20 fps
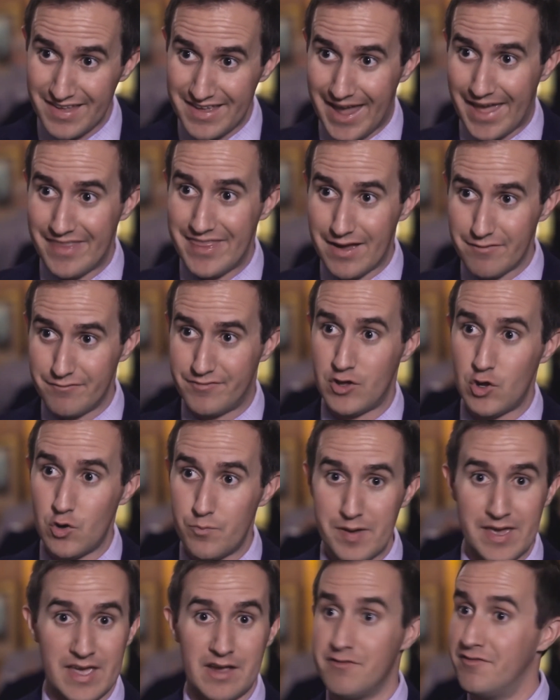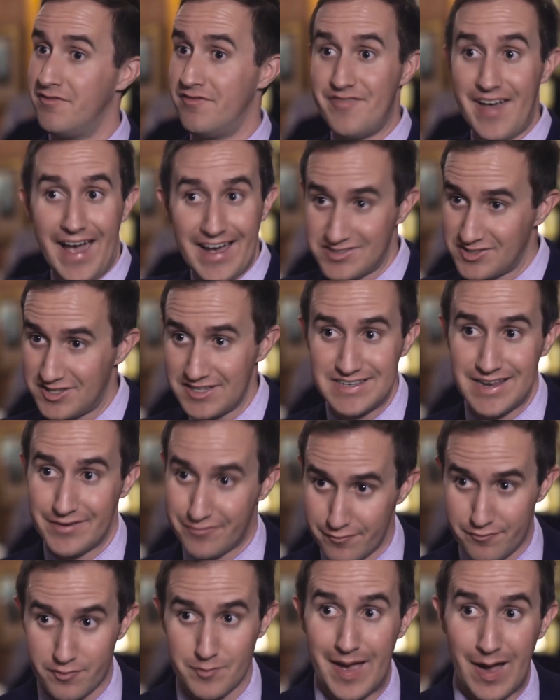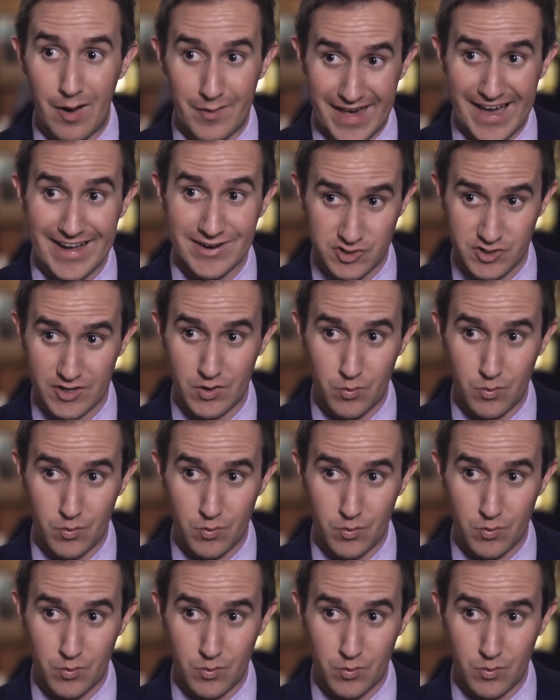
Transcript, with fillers: and that view being vastly different from how it actually